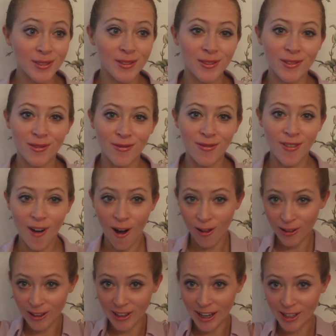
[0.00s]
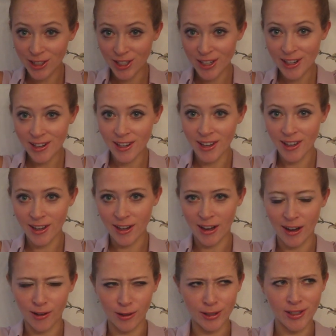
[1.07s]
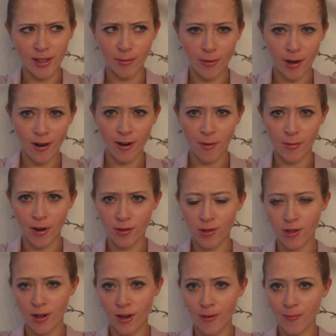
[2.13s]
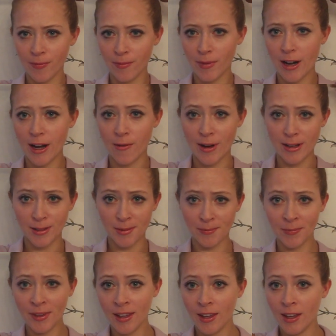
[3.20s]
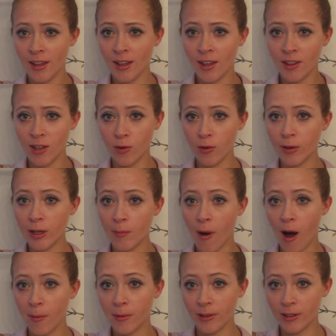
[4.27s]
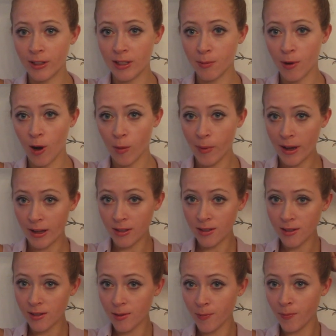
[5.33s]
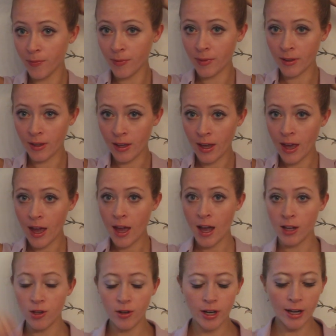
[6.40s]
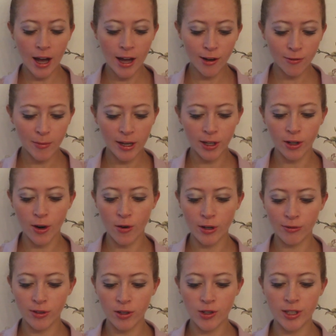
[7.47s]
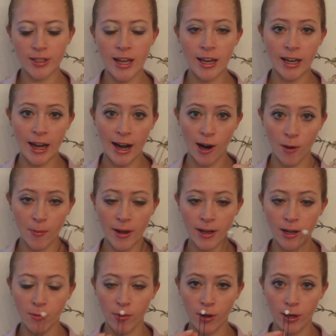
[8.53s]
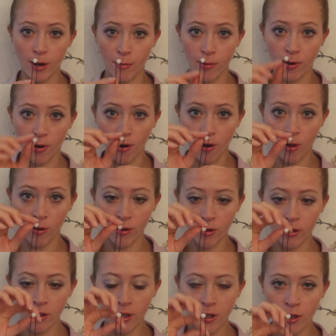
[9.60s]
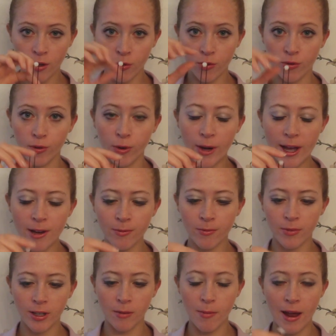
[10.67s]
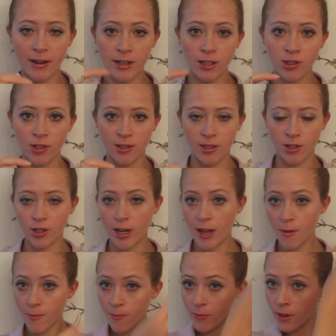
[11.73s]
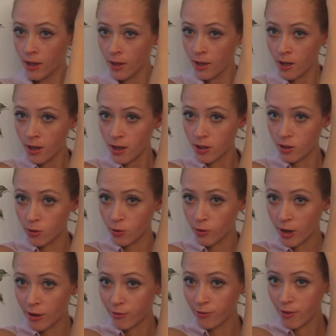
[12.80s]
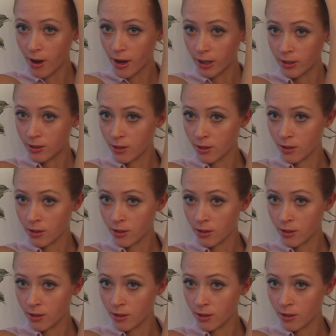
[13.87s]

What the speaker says: fall collection or summer, I'm not sure. But anyways, they were really popular, these pearl pins. And you can kind of make your own if you just take a hairpin and put a pearl through it and bend it just to shape. They were a great find.